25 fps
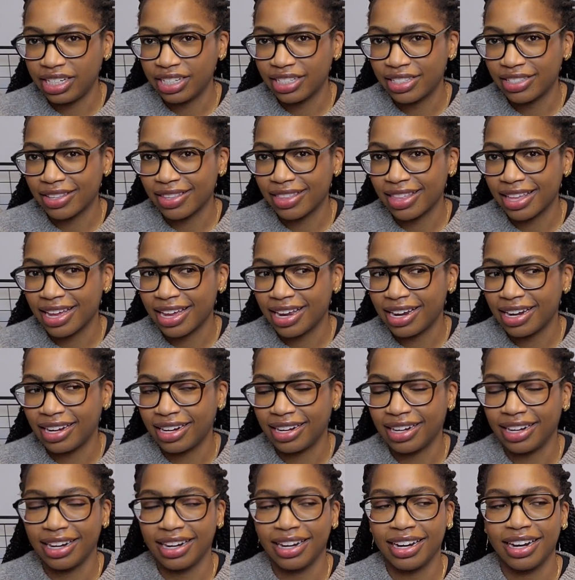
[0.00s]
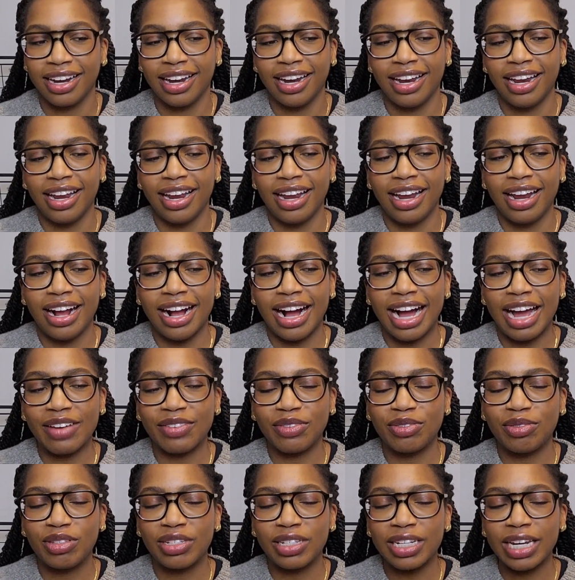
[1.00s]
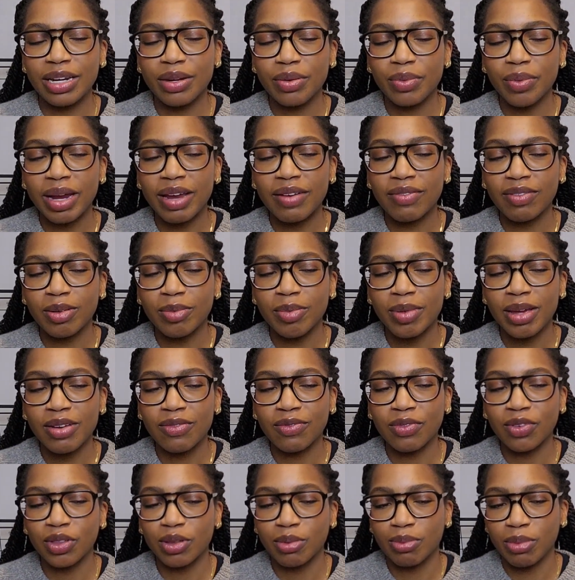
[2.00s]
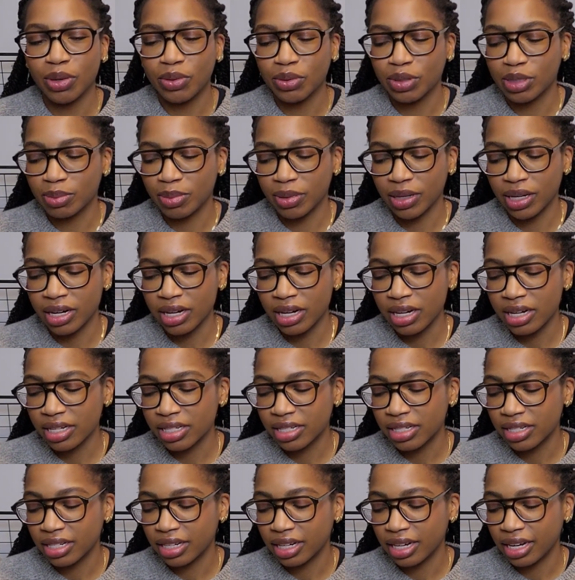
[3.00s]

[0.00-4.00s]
So then I've stayed away from it for the most part.